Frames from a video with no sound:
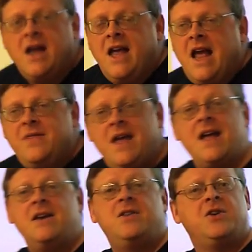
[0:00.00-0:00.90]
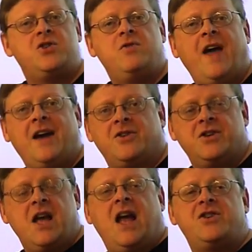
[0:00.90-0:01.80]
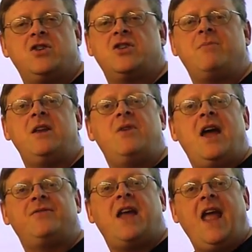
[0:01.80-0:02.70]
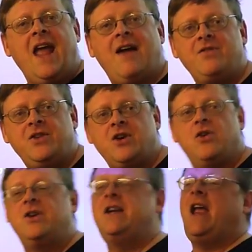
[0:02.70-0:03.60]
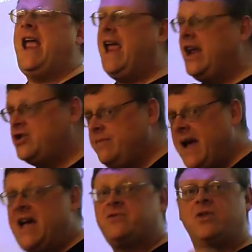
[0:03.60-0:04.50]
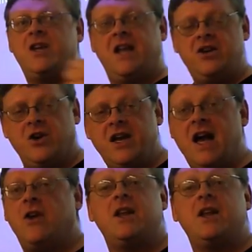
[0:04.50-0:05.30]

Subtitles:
And then there's two factors. And so somebody would have to have the token and your password to get in your account,